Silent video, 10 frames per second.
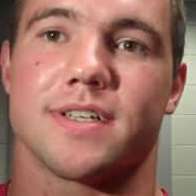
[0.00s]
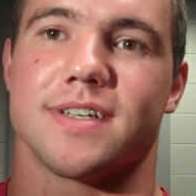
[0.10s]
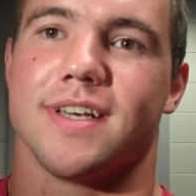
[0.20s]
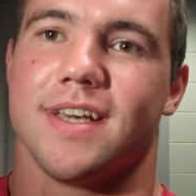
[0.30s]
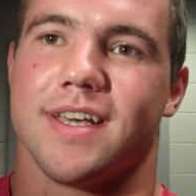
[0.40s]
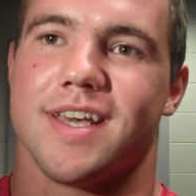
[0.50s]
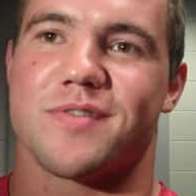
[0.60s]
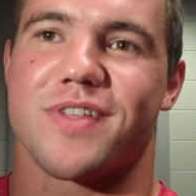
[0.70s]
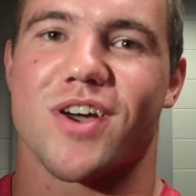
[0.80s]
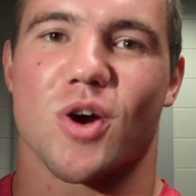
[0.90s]
And
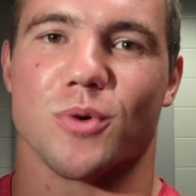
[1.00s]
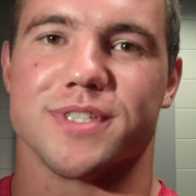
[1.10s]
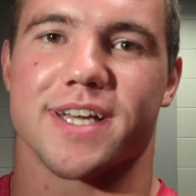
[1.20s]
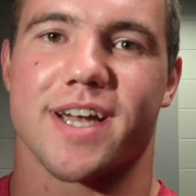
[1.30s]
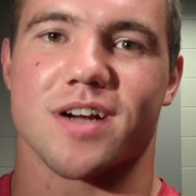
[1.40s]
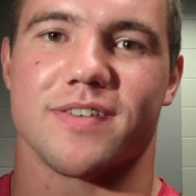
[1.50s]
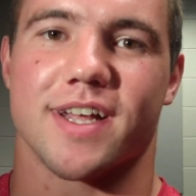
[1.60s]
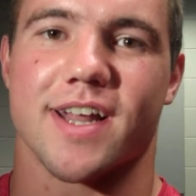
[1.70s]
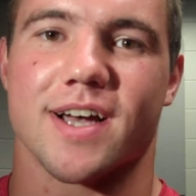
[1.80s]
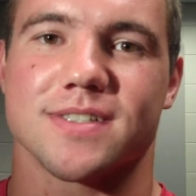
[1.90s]
if they are, we'll take care of it
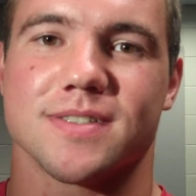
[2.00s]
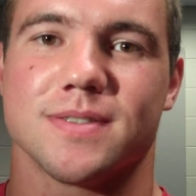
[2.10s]
in-house.